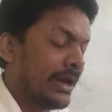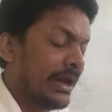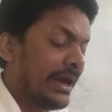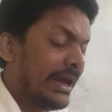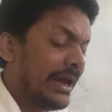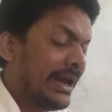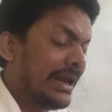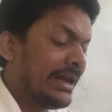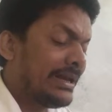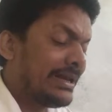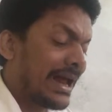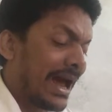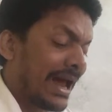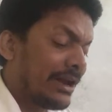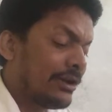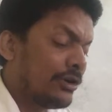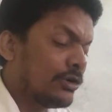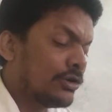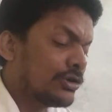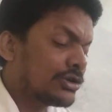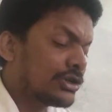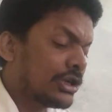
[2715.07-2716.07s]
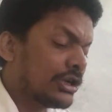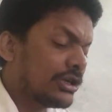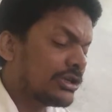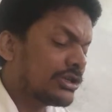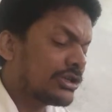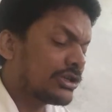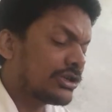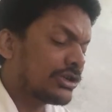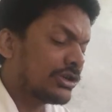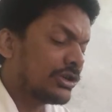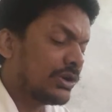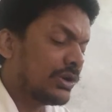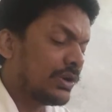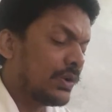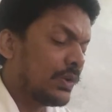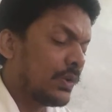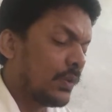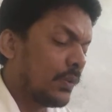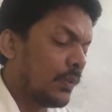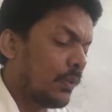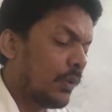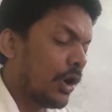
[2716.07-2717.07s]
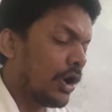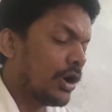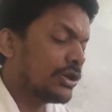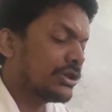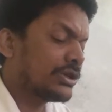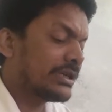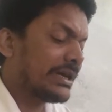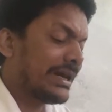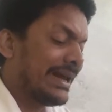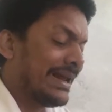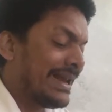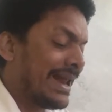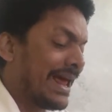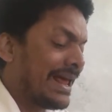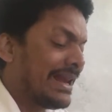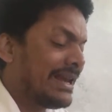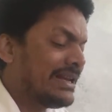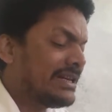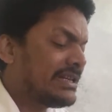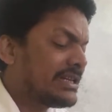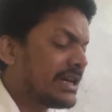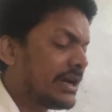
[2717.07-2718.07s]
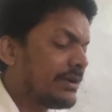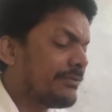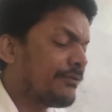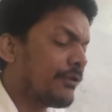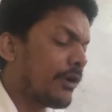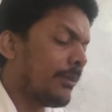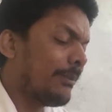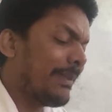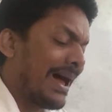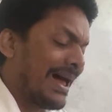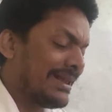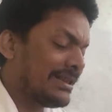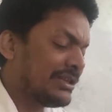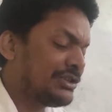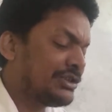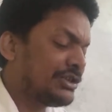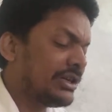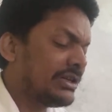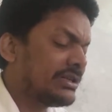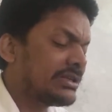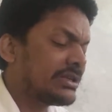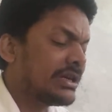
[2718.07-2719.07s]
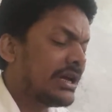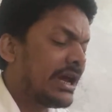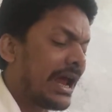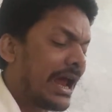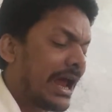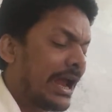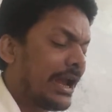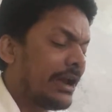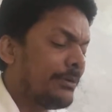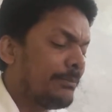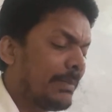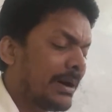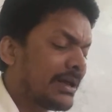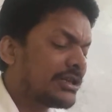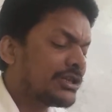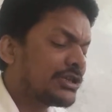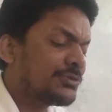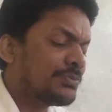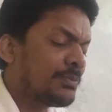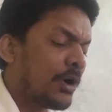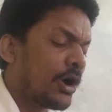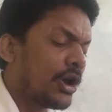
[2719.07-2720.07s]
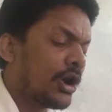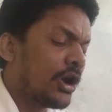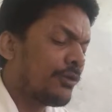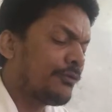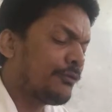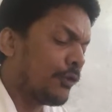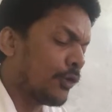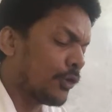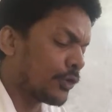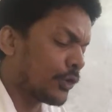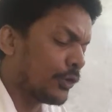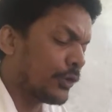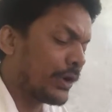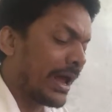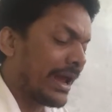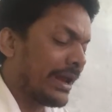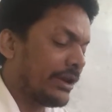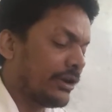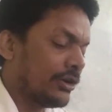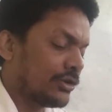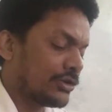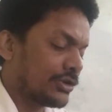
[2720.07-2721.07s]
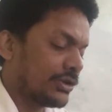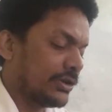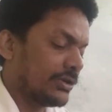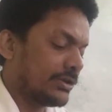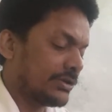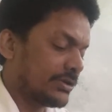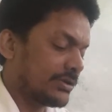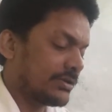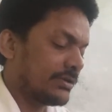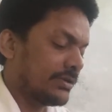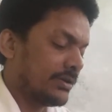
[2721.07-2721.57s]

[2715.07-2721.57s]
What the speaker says: In dinosaurs was inherited from ancient and much smaller photodinosaurs.